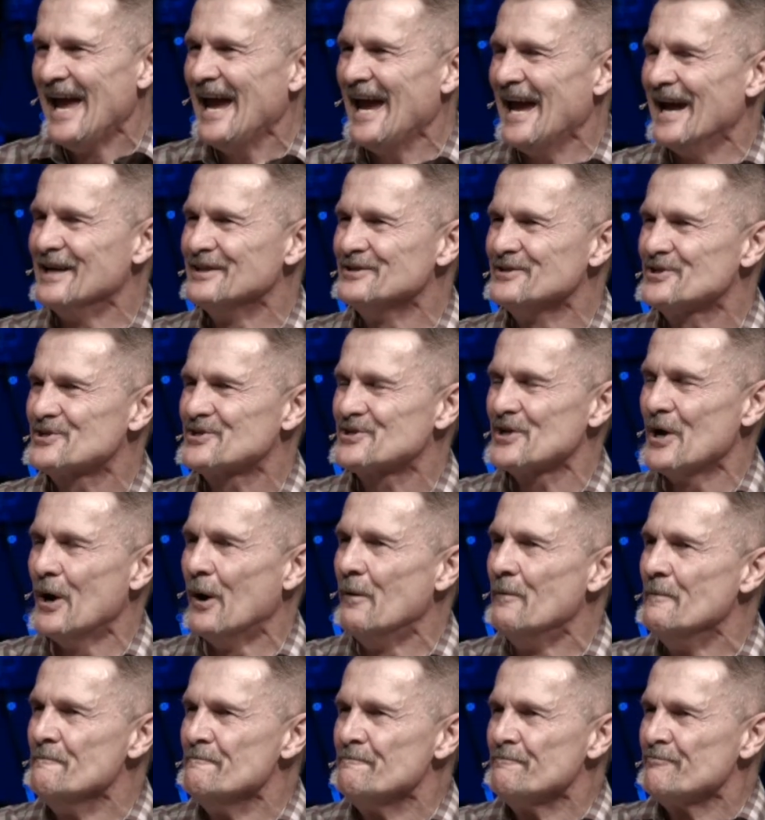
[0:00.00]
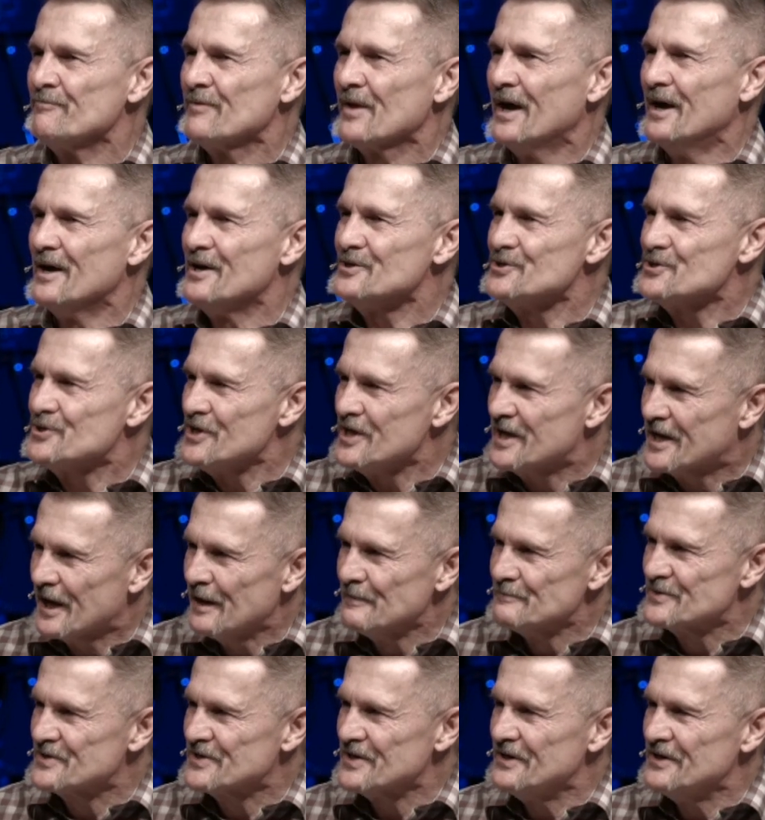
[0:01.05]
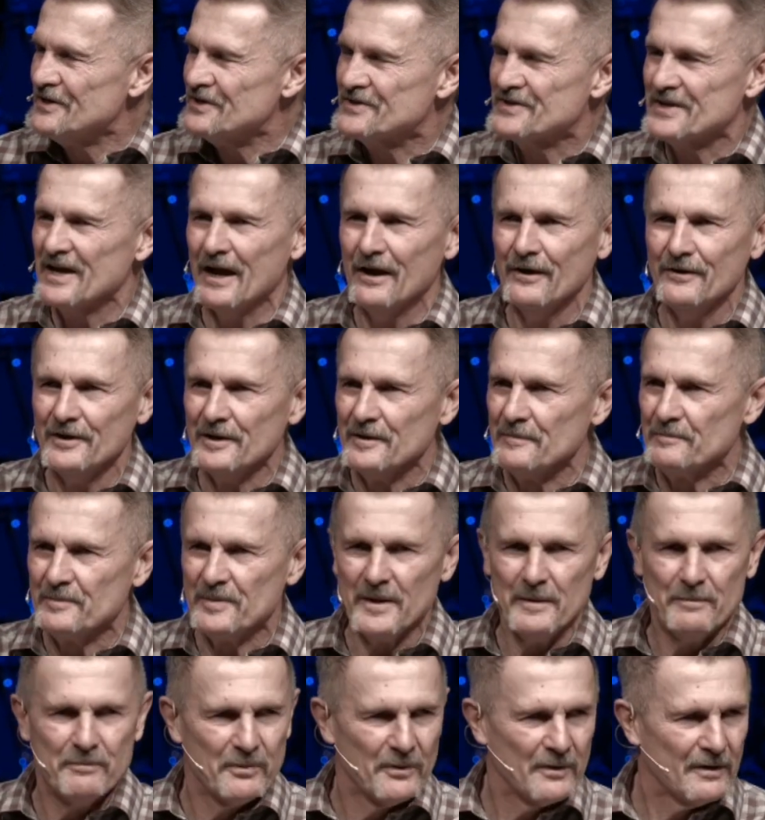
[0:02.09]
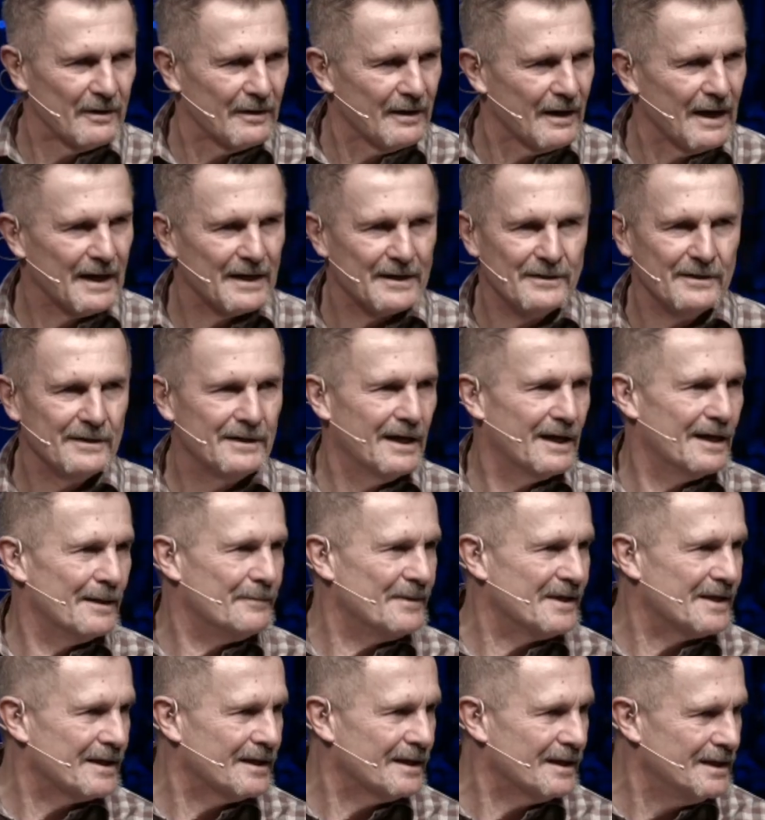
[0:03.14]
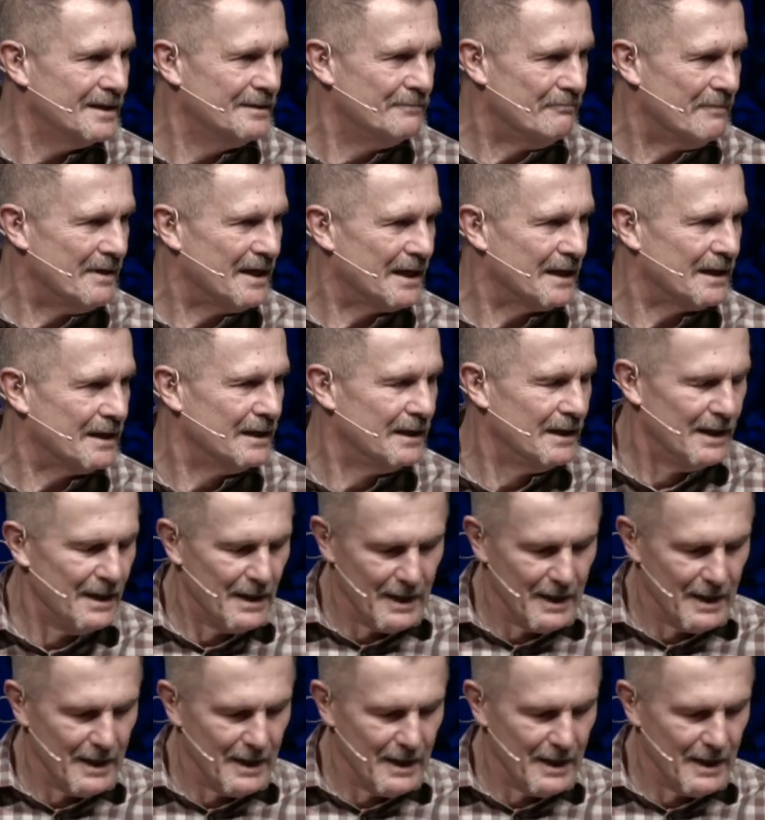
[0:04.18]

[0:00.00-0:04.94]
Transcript: And so she comes into town and people are like, you gotta be kidding me.